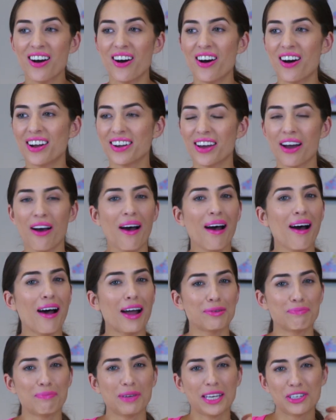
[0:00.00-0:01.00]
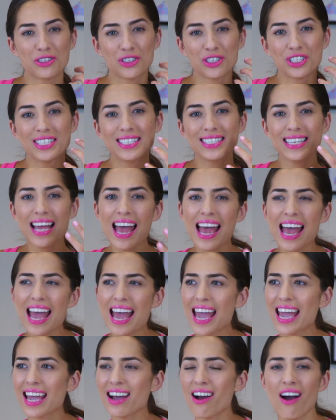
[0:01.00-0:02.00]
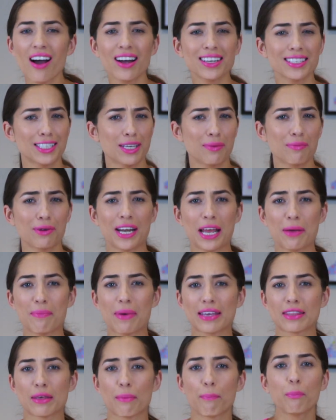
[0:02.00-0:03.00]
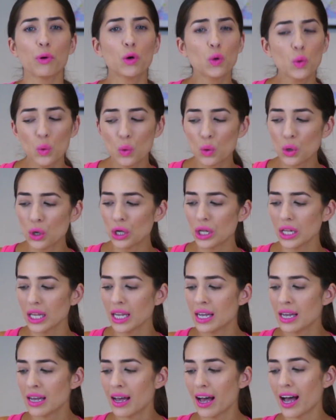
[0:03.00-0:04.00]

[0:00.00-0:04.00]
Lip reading: on a hot beach day, a hot summer day by the pool.